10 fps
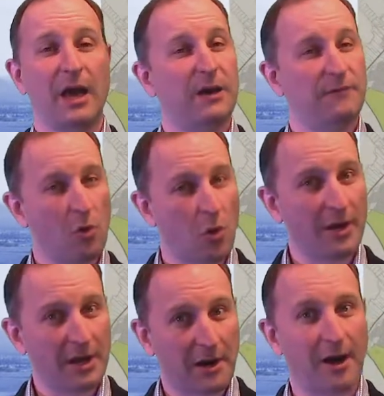And if
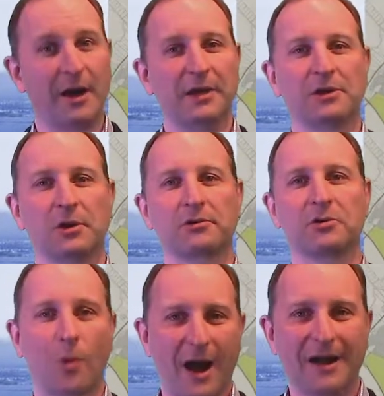you're inclined to look
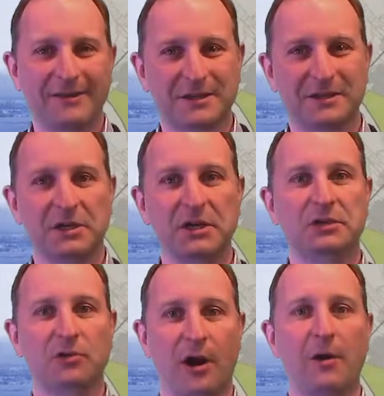at the way that
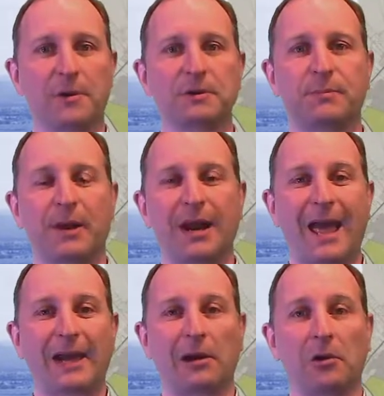Sydney's growth has been
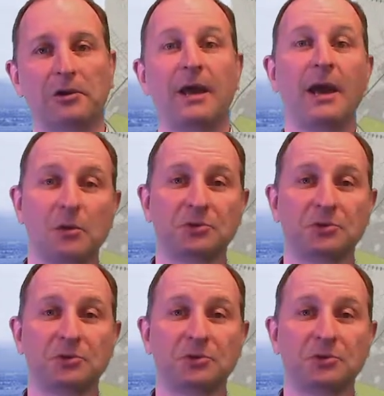handled